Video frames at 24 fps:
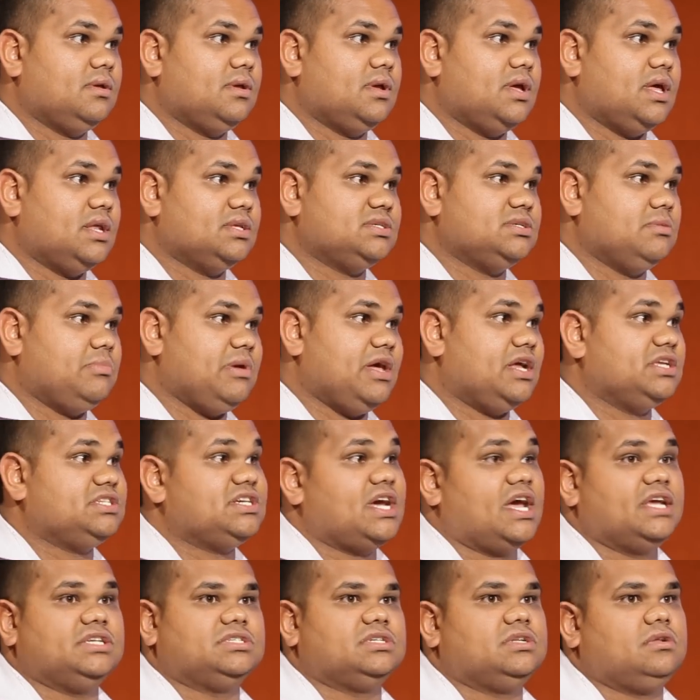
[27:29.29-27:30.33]
And it's about
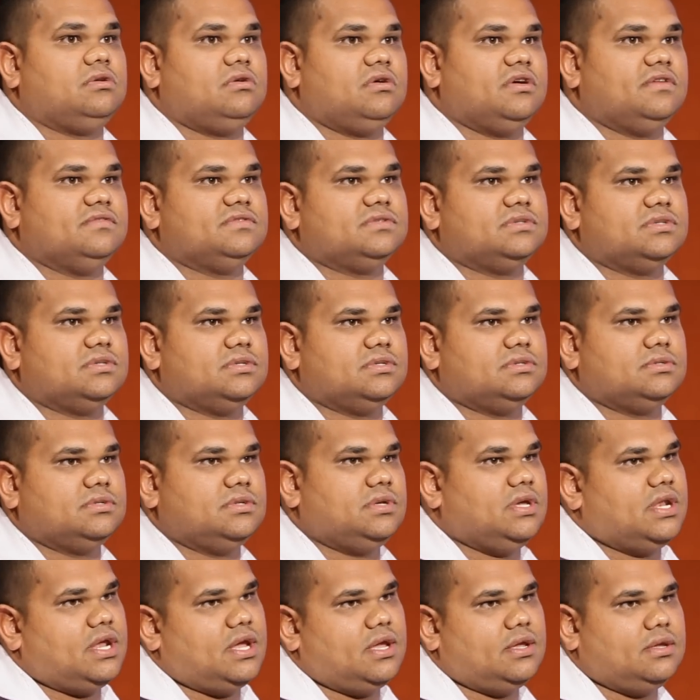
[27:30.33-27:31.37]
changing lives,
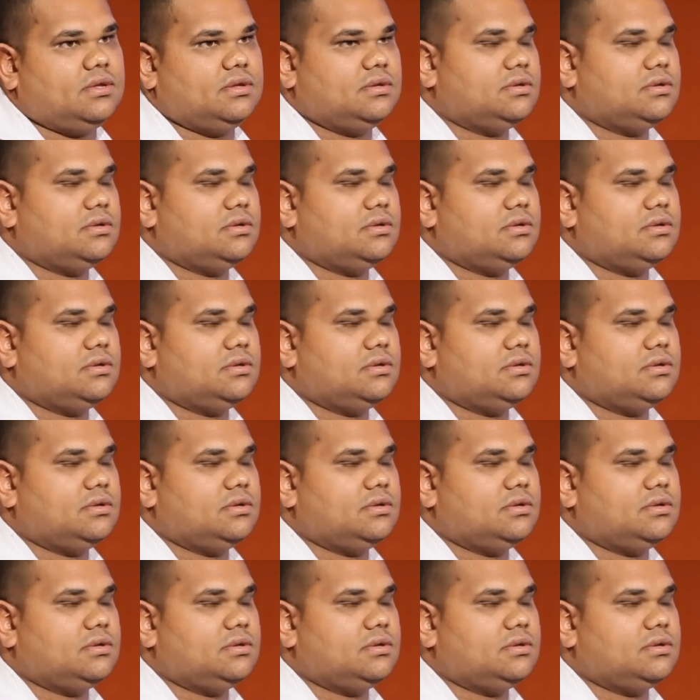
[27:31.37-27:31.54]
you know.